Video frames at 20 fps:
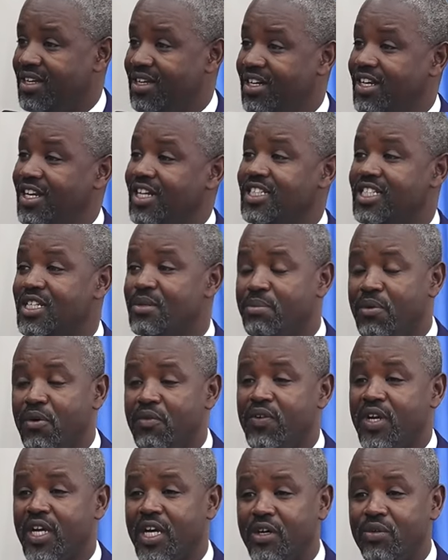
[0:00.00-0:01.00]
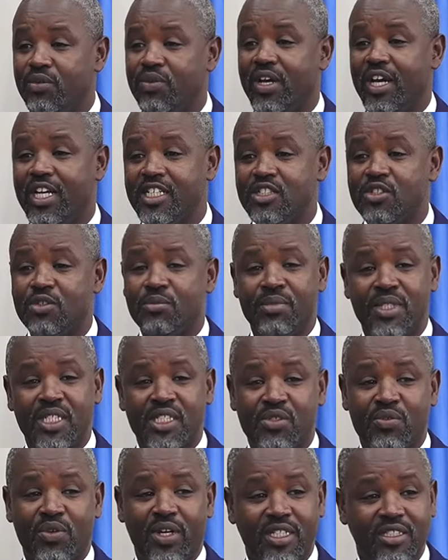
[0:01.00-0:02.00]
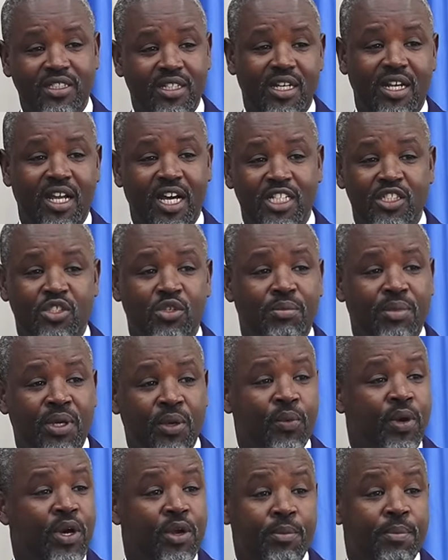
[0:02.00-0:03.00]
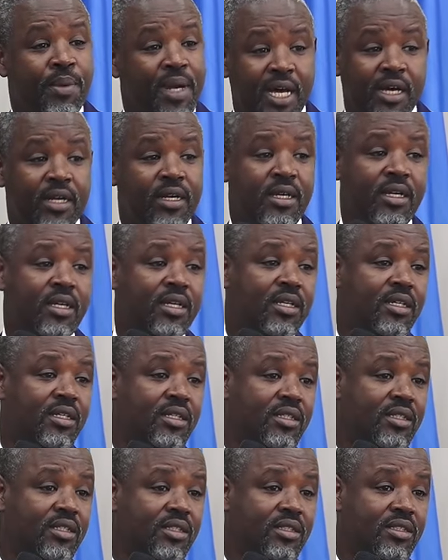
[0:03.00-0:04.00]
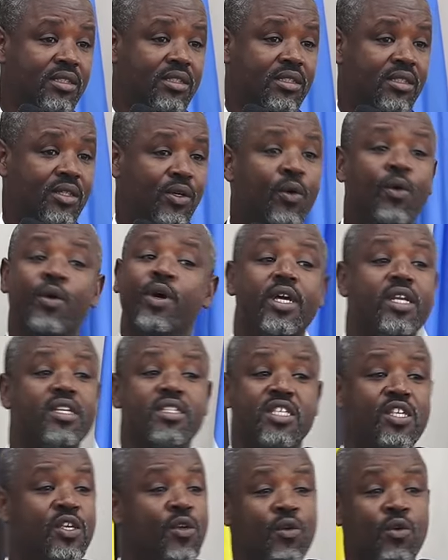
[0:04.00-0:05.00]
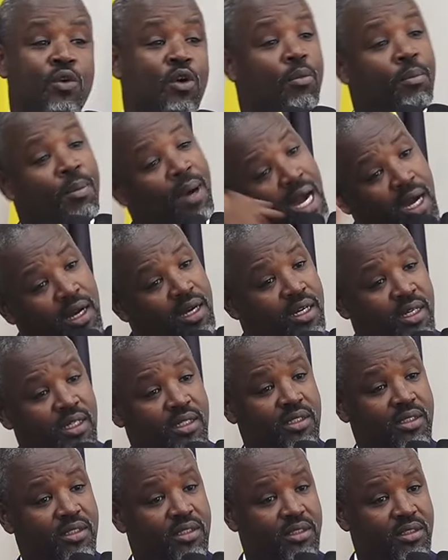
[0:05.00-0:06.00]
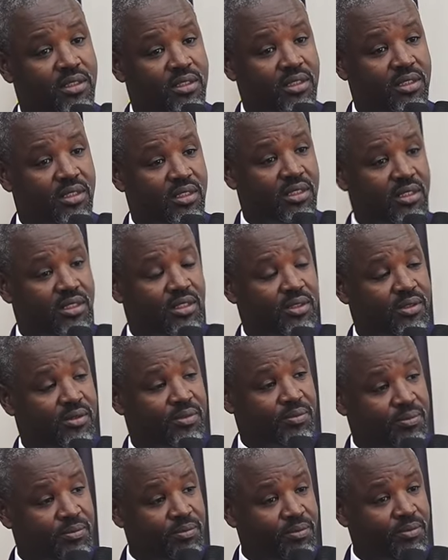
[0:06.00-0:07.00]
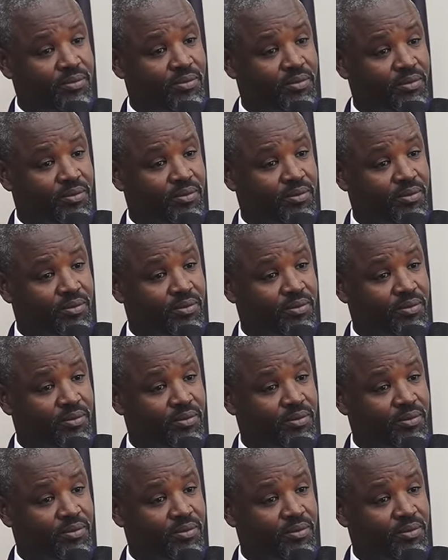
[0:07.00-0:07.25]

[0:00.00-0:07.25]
leadership of a country has to be structured, has to be well planned, or else you go back. Hmm?